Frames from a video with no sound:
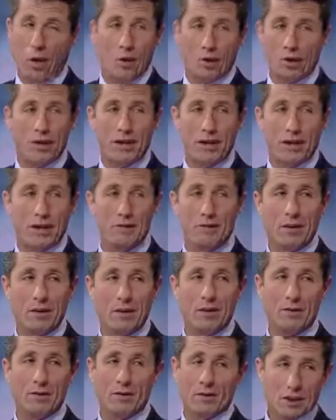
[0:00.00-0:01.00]
all the time.
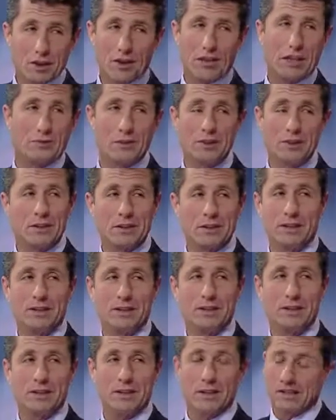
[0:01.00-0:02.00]
First game of the
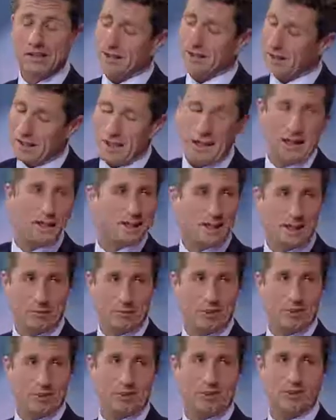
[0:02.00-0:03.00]
season to the last game
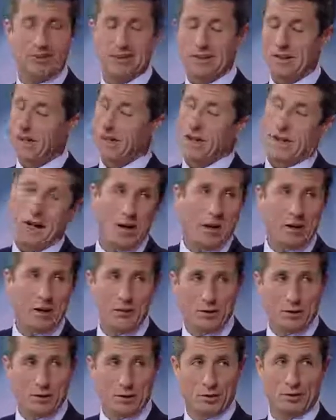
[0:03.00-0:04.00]
of the season.
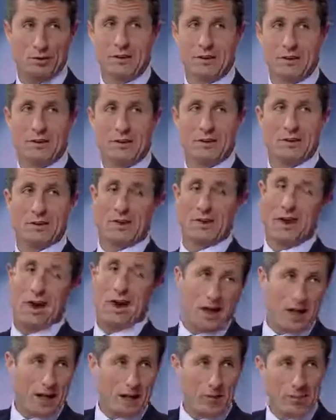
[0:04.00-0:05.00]
Anfield,
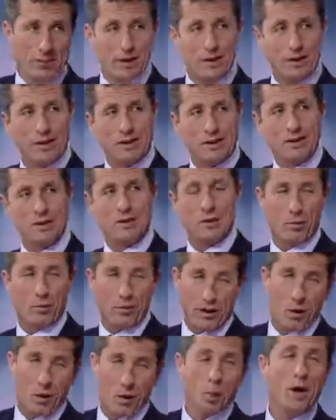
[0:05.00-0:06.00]
Highbury, no
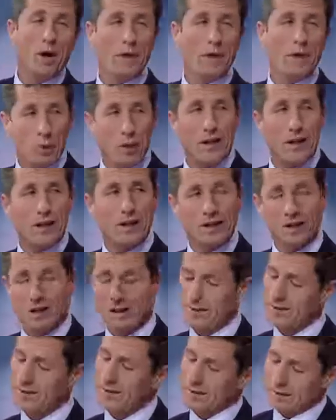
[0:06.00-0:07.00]
matter where they went,
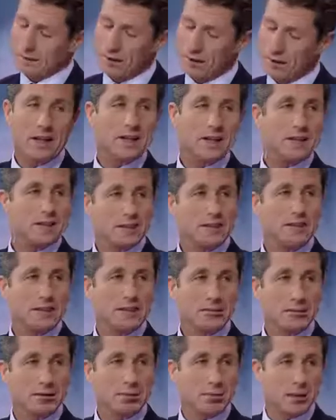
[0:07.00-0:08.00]
Ferguson's
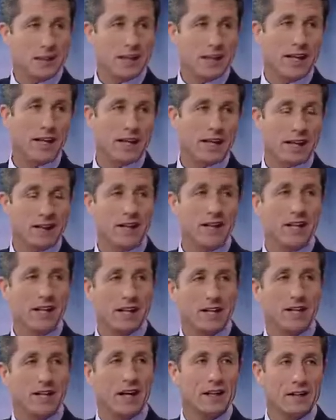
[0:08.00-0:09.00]
teams played
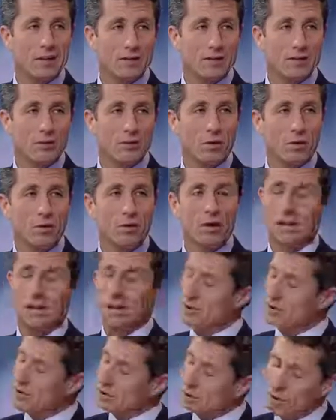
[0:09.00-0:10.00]
entertaining, attacking football.
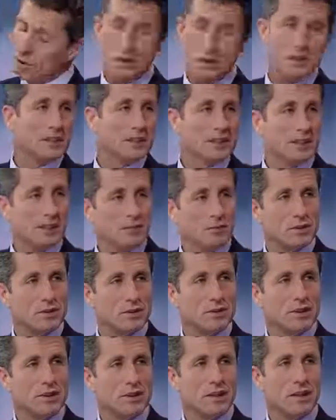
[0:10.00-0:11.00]
Josie's
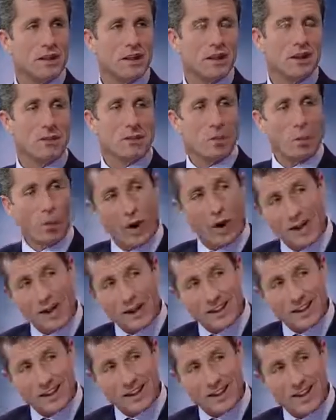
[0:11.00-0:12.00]
teams
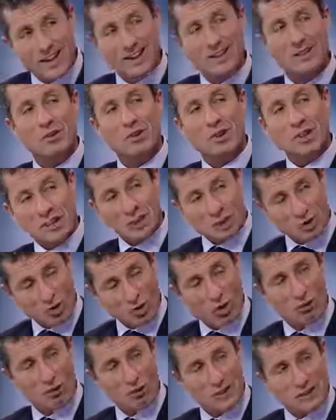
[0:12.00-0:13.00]
win, gets
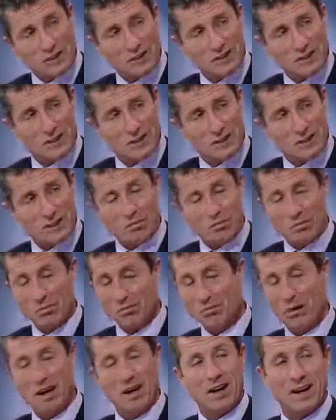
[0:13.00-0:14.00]
trophies,
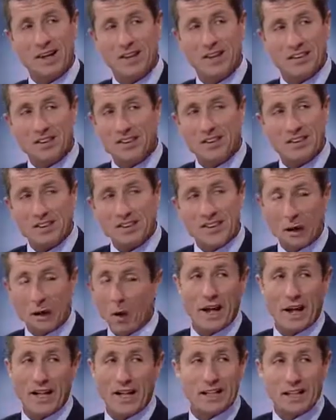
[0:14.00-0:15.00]
but they
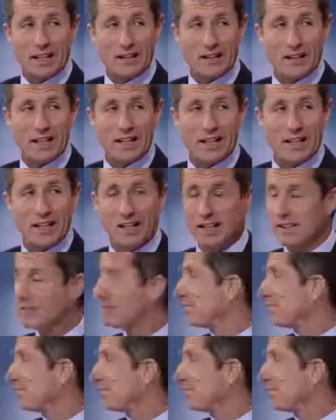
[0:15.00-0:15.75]
don't entertain.